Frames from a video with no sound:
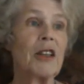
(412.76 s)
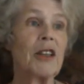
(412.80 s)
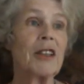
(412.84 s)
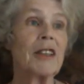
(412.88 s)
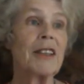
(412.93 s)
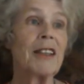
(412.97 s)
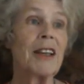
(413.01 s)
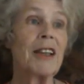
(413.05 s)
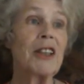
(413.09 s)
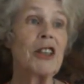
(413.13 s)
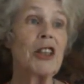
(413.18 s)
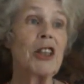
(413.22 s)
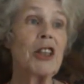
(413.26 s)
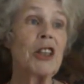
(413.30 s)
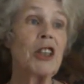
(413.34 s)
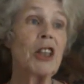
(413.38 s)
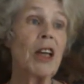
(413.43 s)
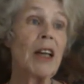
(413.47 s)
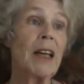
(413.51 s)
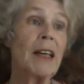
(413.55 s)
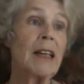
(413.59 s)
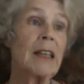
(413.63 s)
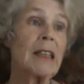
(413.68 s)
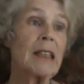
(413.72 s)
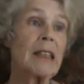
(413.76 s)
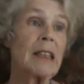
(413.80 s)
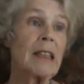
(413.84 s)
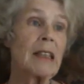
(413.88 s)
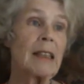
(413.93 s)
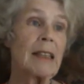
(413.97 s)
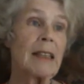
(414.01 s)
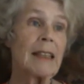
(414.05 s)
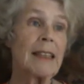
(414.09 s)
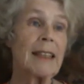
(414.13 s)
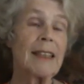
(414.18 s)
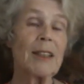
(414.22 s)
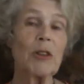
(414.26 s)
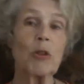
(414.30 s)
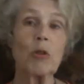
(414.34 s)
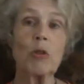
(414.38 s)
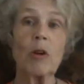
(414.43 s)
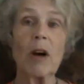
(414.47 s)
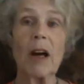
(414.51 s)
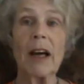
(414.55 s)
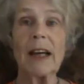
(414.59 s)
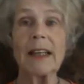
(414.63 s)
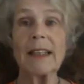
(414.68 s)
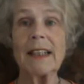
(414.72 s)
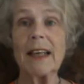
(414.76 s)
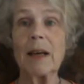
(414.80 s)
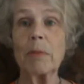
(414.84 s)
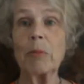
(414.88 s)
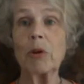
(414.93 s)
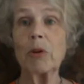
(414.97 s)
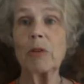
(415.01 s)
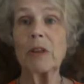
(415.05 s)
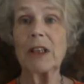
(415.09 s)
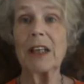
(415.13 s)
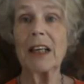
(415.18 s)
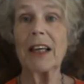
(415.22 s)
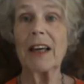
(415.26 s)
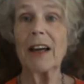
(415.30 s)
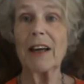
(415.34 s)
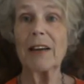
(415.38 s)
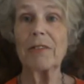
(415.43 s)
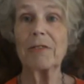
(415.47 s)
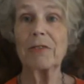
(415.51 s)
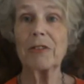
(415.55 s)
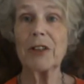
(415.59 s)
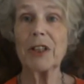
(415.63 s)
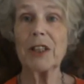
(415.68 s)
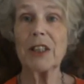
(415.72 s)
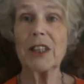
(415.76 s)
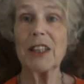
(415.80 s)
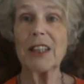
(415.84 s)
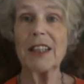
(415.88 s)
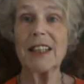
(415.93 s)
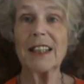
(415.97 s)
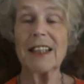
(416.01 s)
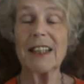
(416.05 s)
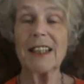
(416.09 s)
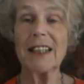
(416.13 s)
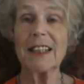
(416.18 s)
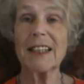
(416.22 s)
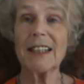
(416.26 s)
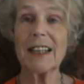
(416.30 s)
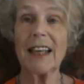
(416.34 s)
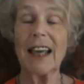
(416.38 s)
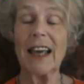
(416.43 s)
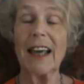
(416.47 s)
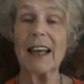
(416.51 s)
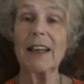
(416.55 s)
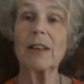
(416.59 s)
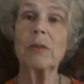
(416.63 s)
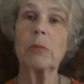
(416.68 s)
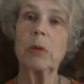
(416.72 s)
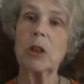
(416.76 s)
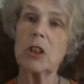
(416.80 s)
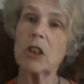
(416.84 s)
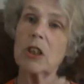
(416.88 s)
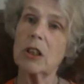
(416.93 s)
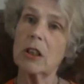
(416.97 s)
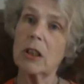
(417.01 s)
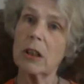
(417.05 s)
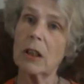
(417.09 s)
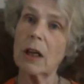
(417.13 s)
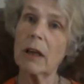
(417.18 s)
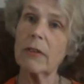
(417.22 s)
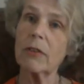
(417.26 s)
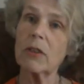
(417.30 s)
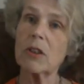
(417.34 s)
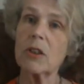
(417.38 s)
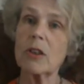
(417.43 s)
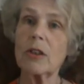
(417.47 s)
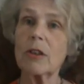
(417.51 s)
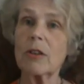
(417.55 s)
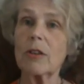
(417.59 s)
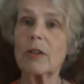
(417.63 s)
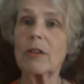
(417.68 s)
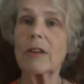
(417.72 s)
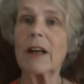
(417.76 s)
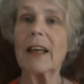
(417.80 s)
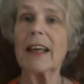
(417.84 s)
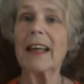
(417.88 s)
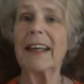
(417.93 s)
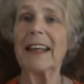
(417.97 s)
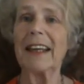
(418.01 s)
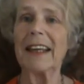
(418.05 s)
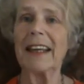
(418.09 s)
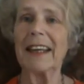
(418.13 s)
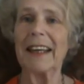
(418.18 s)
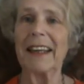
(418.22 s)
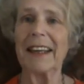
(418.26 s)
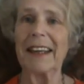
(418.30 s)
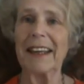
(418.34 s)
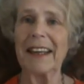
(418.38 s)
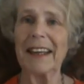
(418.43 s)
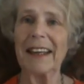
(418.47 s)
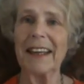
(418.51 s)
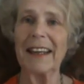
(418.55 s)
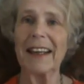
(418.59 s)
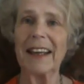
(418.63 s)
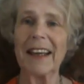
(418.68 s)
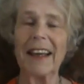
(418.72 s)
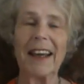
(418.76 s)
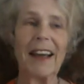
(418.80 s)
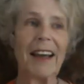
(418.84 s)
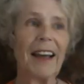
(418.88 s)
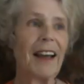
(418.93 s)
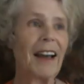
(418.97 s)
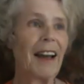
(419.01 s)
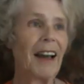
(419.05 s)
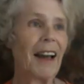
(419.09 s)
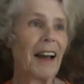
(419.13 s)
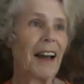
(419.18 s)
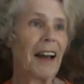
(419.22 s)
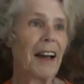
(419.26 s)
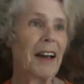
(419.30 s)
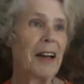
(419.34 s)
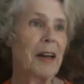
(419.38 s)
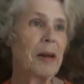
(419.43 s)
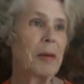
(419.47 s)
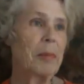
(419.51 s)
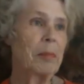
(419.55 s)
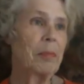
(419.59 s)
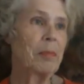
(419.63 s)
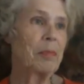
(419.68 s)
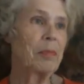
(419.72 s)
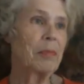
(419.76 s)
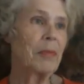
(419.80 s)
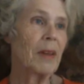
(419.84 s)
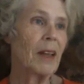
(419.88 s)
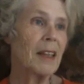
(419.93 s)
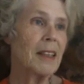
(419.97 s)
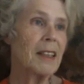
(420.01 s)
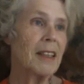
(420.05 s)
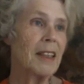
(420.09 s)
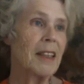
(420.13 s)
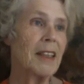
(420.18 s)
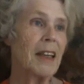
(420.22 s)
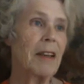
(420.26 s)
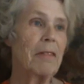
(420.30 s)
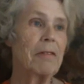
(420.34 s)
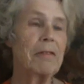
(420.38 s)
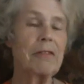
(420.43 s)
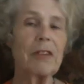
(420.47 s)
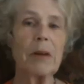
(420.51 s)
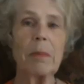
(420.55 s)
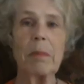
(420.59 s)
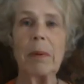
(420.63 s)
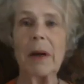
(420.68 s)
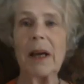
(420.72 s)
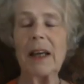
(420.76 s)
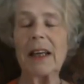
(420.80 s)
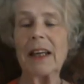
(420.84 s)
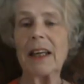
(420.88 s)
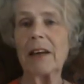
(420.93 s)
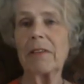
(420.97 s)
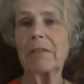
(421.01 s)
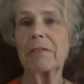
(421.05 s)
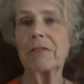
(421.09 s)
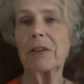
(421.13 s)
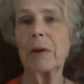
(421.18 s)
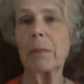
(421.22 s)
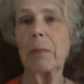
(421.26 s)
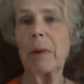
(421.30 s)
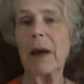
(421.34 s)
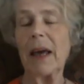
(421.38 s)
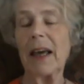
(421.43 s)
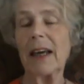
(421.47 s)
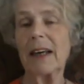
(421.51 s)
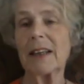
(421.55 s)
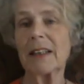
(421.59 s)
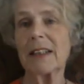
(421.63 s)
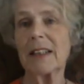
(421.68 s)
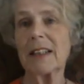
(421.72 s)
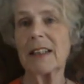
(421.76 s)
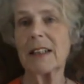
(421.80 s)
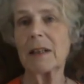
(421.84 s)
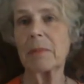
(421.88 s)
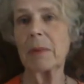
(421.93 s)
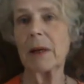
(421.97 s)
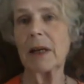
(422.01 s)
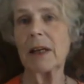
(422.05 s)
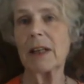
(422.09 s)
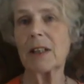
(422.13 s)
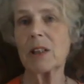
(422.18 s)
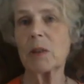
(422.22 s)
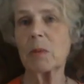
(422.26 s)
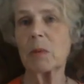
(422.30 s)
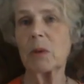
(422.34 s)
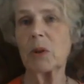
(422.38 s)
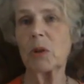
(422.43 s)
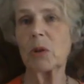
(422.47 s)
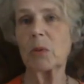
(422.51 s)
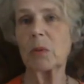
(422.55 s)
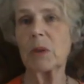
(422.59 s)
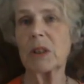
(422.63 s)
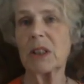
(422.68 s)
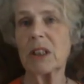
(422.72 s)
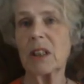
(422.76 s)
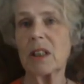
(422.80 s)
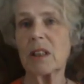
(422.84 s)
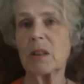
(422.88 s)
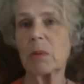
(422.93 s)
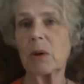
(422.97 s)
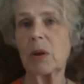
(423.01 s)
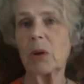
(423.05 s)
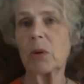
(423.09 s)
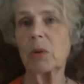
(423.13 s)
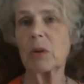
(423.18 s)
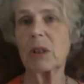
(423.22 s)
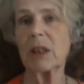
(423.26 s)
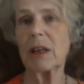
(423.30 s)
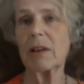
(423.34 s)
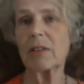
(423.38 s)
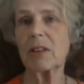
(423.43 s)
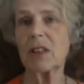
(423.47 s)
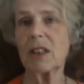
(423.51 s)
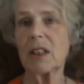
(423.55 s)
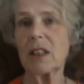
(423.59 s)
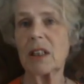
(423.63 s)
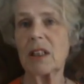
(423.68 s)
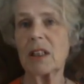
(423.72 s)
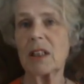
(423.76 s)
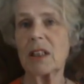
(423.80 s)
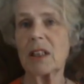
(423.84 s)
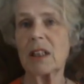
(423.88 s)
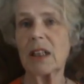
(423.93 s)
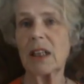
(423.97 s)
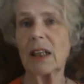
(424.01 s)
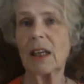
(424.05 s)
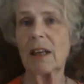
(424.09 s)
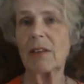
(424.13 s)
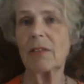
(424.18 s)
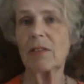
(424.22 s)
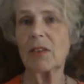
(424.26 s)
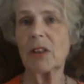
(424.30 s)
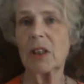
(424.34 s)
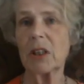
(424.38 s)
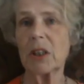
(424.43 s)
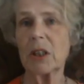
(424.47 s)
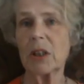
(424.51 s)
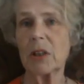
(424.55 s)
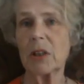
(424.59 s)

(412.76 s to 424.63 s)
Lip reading: So I said, yes, that's all right. I'm already going for a CT scan, which is another story. I said, in for a penny, in for a pound. I said, my husband always says we ought to have a season ticket for this